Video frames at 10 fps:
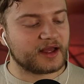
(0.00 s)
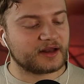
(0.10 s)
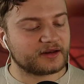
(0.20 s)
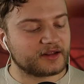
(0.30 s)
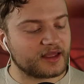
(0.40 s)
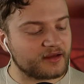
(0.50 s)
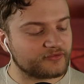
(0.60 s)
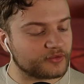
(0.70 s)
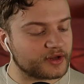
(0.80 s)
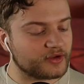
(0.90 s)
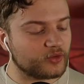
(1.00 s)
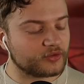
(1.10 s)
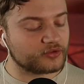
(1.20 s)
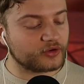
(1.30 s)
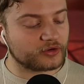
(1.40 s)
and every
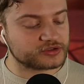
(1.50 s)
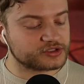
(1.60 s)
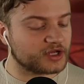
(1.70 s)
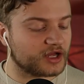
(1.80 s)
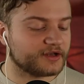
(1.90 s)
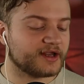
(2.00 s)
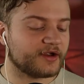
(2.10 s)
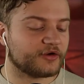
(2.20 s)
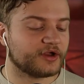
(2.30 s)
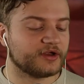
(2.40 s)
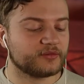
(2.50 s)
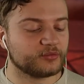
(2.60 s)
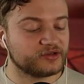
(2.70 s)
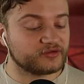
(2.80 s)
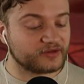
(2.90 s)
Orthodox Gardnerian
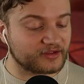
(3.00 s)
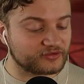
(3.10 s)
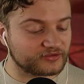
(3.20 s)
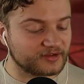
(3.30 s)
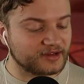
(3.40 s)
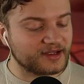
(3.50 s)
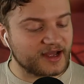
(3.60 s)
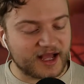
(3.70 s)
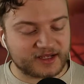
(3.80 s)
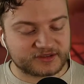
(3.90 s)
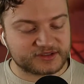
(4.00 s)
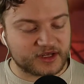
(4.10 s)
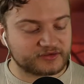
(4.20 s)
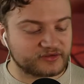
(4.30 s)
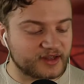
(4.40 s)
priestess has
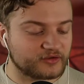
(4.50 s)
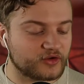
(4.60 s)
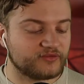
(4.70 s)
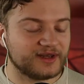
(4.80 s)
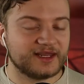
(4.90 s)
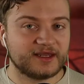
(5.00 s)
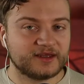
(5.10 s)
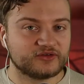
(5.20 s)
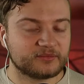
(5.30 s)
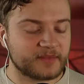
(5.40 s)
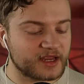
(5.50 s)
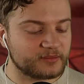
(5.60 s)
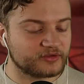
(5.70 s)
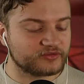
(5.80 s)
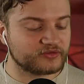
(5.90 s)
a set of lineage
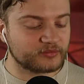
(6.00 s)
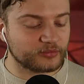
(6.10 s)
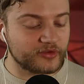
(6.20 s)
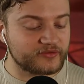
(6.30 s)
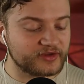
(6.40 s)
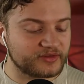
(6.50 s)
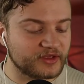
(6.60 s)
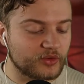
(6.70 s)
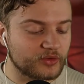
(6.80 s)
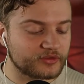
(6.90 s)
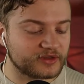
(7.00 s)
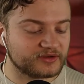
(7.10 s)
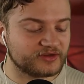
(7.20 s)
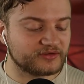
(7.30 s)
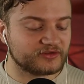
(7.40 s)
papers proving the
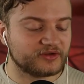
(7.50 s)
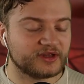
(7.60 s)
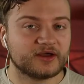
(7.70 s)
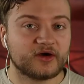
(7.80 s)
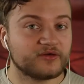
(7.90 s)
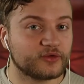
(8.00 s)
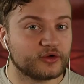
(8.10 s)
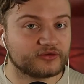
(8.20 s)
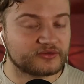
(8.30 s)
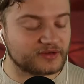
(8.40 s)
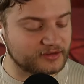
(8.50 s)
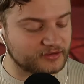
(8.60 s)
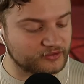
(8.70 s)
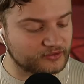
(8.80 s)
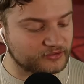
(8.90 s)
authenticity of her
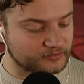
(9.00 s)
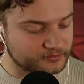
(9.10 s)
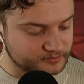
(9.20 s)
status.